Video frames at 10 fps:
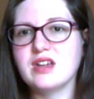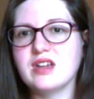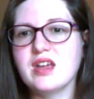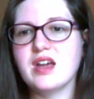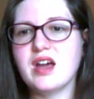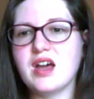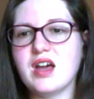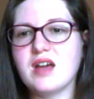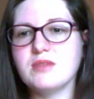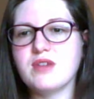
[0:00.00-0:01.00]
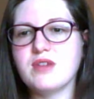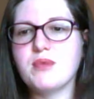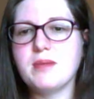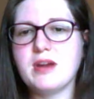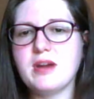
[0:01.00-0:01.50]
You have 1
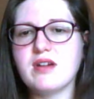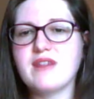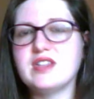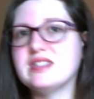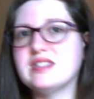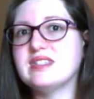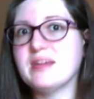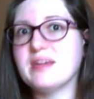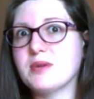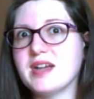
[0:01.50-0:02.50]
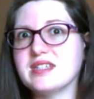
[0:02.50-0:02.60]
paragraph that is summarizing.